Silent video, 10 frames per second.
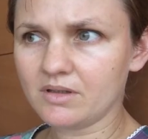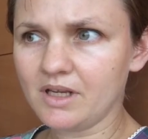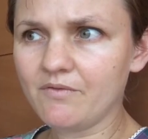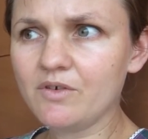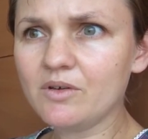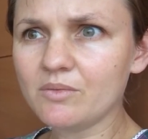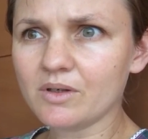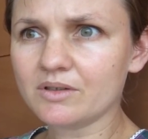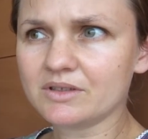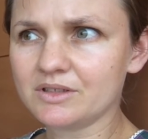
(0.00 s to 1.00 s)
If you
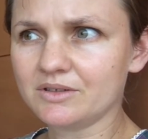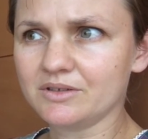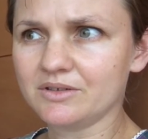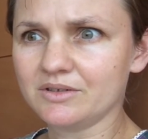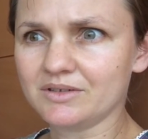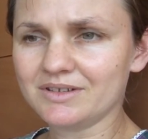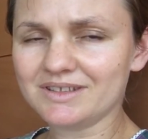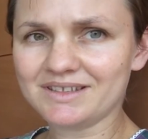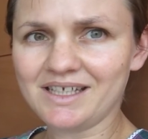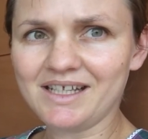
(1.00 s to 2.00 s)
want to
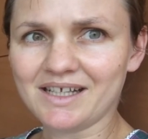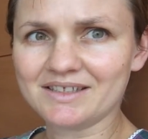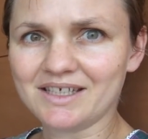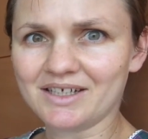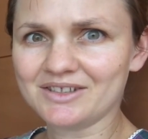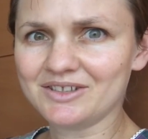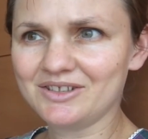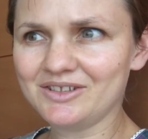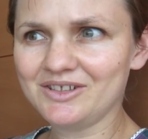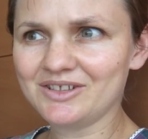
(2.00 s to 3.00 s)
see that check, because
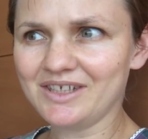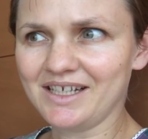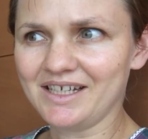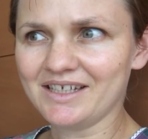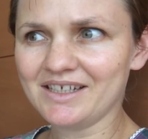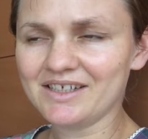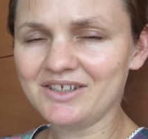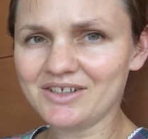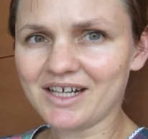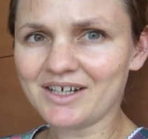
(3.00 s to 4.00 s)
usually
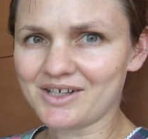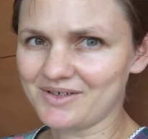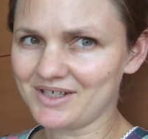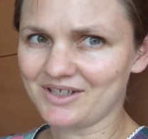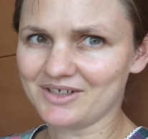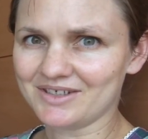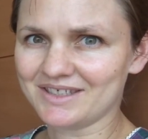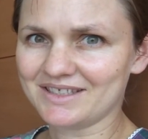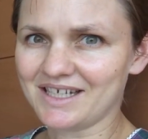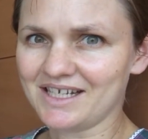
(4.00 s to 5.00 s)
you can't go into the
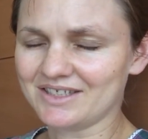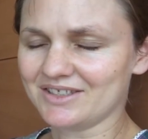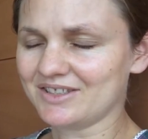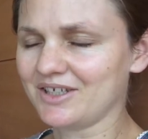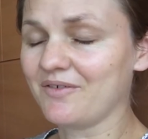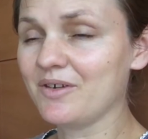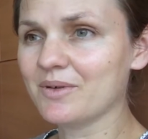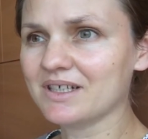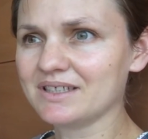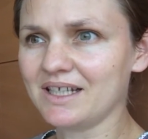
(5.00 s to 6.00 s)
nurse's station, so if you
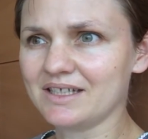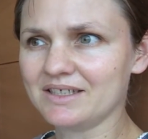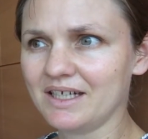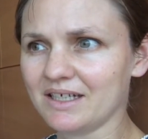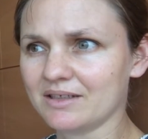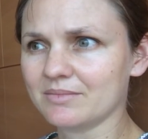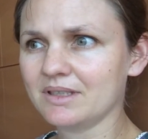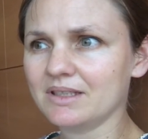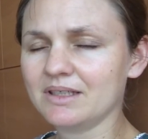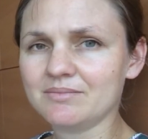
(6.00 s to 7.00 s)
want to see the checkup,
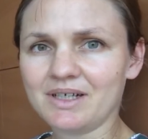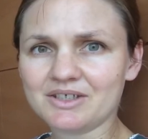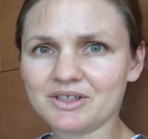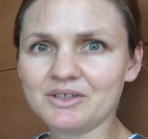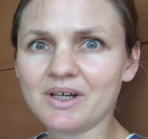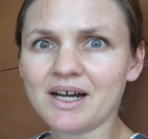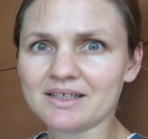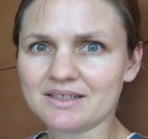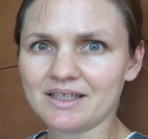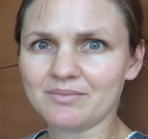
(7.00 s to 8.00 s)
make sure you
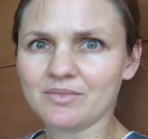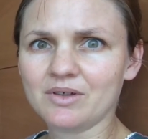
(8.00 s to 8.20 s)
ask them